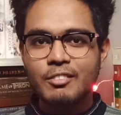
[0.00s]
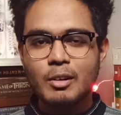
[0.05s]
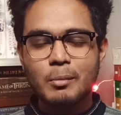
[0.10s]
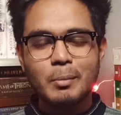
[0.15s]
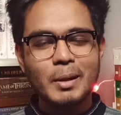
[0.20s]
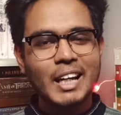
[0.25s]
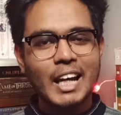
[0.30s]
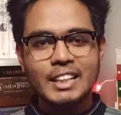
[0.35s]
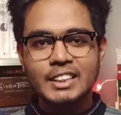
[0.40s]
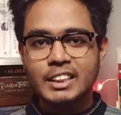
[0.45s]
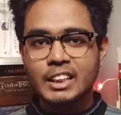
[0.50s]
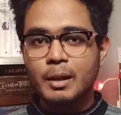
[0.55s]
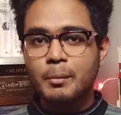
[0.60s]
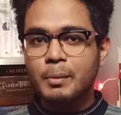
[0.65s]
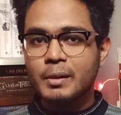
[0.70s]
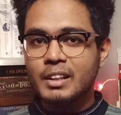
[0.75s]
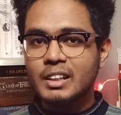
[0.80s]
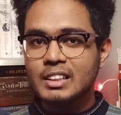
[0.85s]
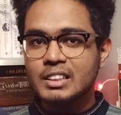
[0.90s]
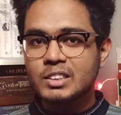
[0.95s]
We'll be catching up
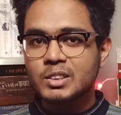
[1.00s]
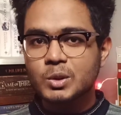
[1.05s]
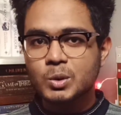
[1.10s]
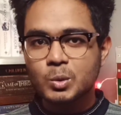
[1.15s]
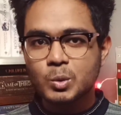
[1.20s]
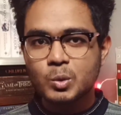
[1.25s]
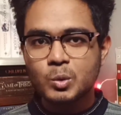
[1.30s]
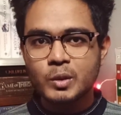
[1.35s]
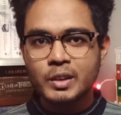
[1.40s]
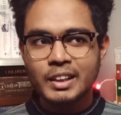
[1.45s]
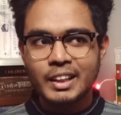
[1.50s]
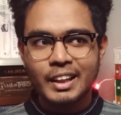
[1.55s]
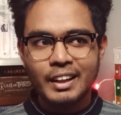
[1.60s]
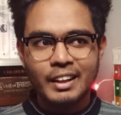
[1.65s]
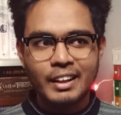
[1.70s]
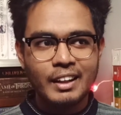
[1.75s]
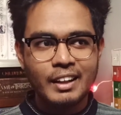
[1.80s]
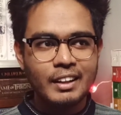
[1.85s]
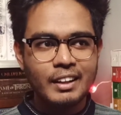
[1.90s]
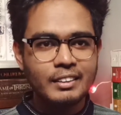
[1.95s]
real soon,
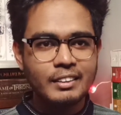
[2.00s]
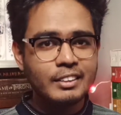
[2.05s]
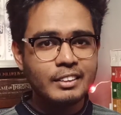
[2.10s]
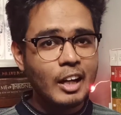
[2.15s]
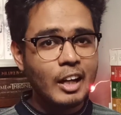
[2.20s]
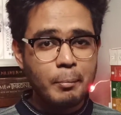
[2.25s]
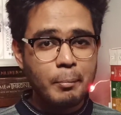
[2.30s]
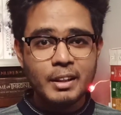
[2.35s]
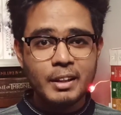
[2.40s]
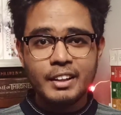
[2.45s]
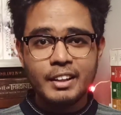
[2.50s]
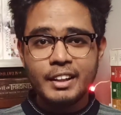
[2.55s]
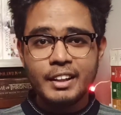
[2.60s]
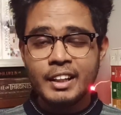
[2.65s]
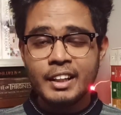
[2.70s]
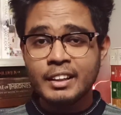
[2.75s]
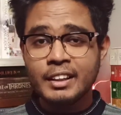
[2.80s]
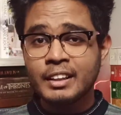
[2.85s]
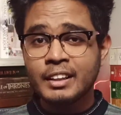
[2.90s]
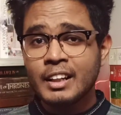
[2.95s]
and happy
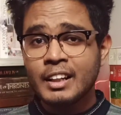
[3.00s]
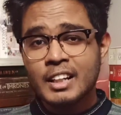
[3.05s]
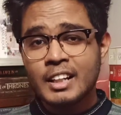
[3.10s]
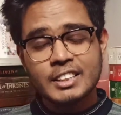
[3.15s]
reading.